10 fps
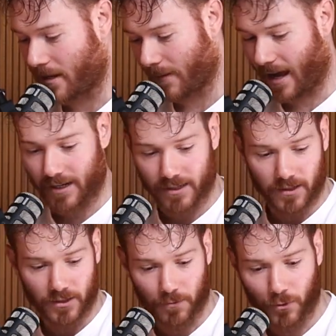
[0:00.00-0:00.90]
about
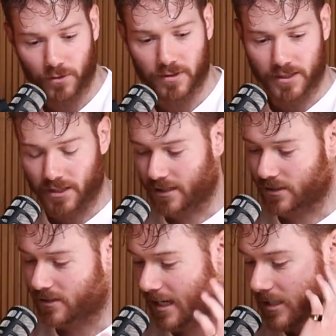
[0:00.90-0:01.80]
in your books and in
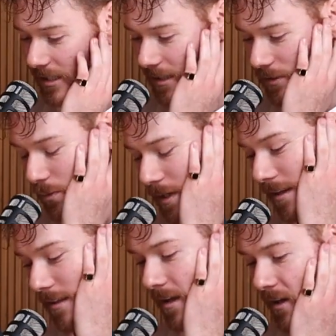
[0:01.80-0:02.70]
your teachings
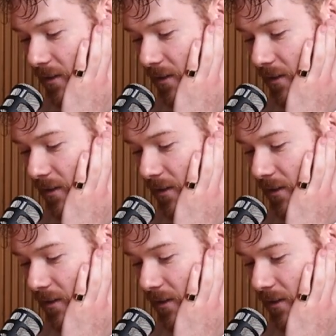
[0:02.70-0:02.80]
with